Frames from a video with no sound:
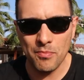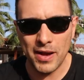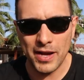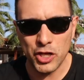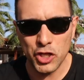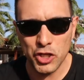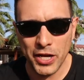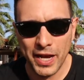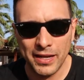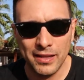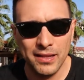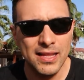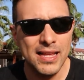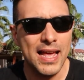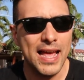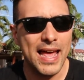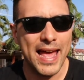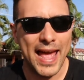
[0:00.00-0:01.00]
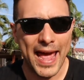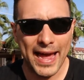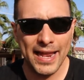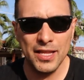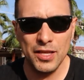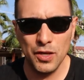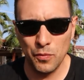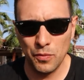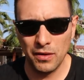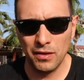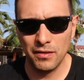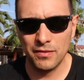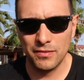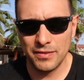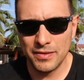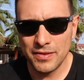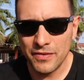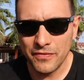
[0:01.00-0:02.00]
my channel and you
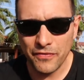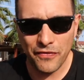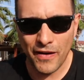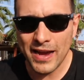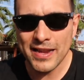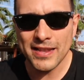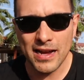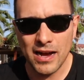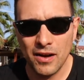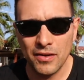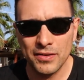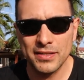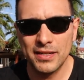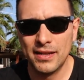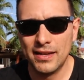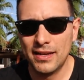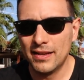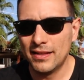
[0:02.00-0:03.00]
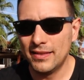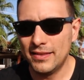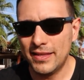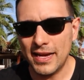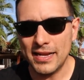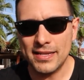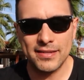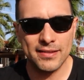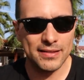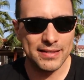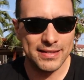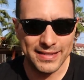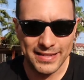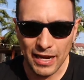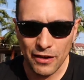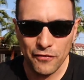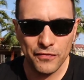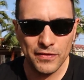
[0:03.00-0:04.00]
will find out that
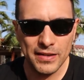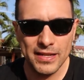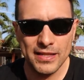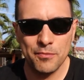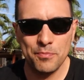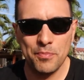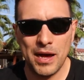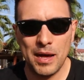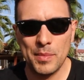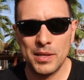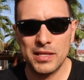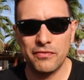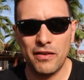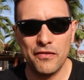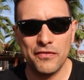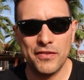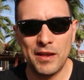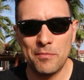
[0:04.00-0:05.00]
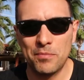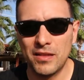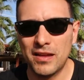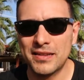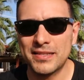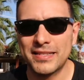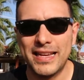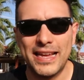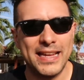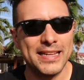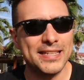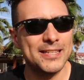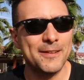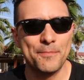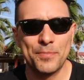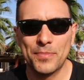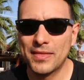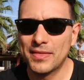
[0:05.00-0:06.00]
definitely the Pimax 5K Plus
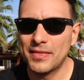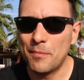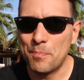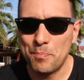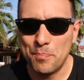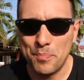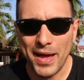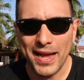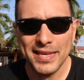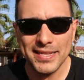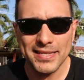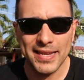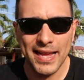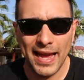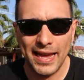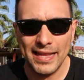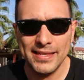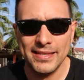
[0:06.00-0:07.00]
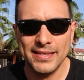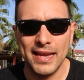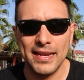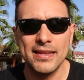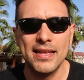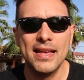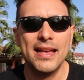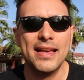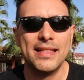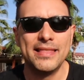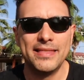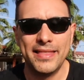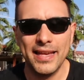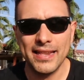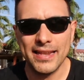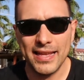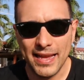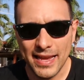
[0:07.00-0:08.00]
is the best headset
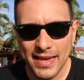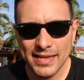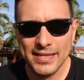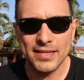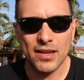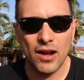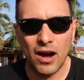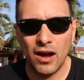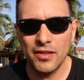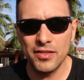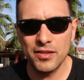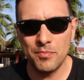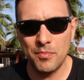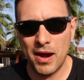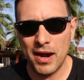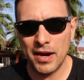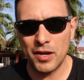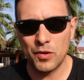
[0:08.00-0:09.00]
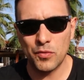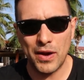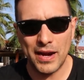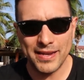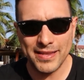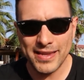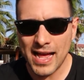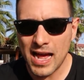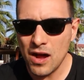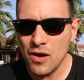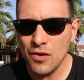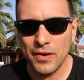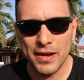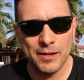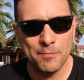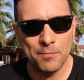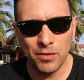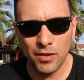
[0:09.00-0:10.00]
that is on the market right now.
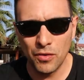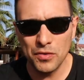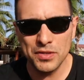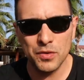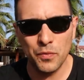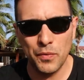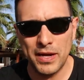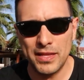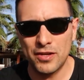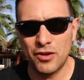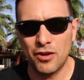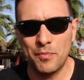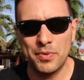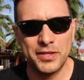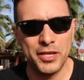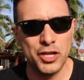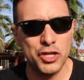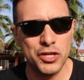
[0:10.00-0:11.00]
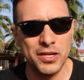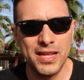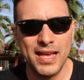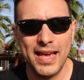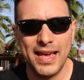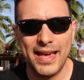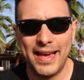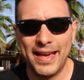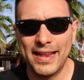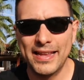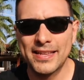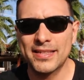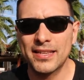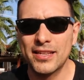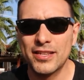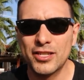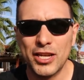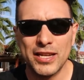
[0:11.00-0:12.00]
It blows away the competition. It
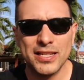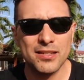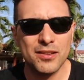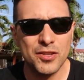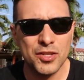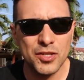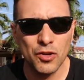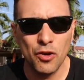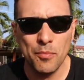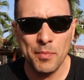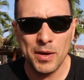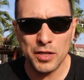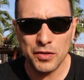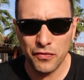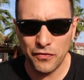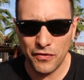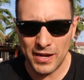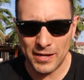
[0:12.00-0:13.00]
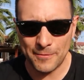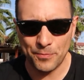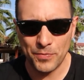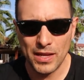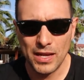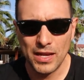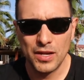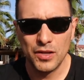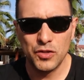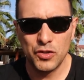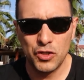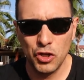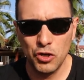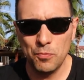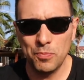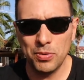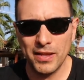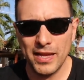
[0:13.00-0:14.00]
is just so much fun
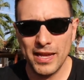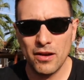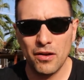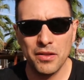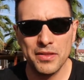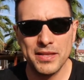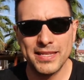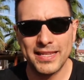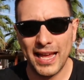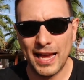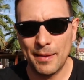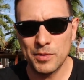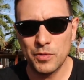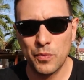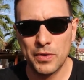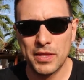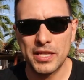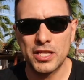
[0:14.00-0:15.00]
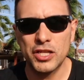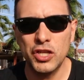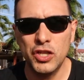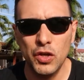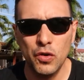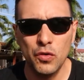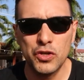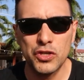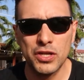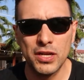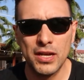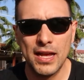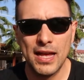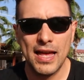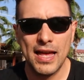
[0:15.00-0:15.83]
to play all these games with this huge